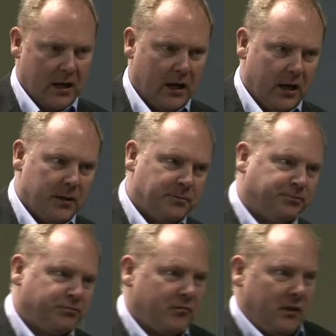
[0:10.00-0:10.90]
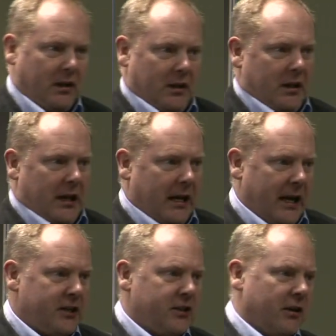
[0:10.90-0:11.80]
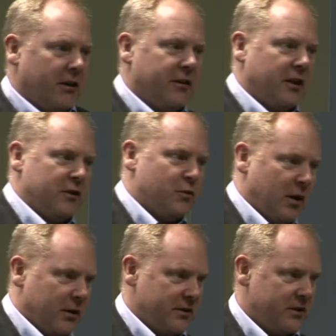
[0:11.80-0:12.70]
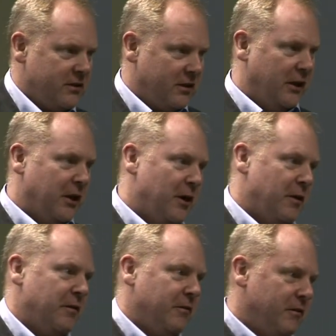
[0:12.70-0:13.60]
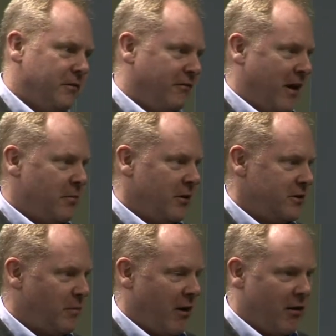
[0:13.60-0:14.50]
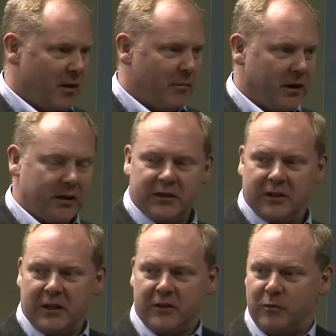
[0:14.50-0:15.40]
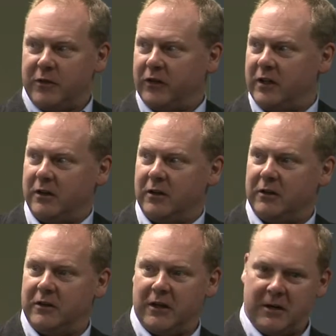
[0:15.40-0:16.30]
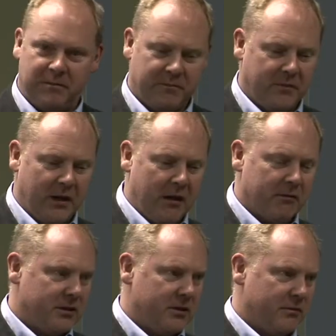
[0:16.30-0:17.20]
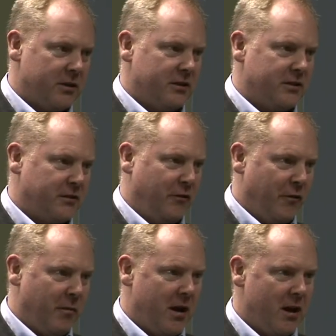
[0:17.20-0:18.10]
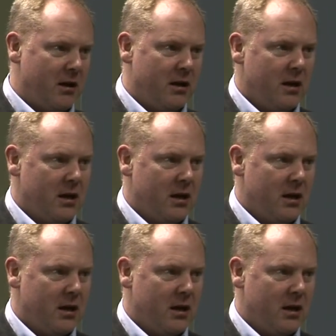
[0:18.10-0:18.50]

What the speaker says: And actually, I think as well as the fabulous Paralympics and things that we've seen, that the heritage of which is from here,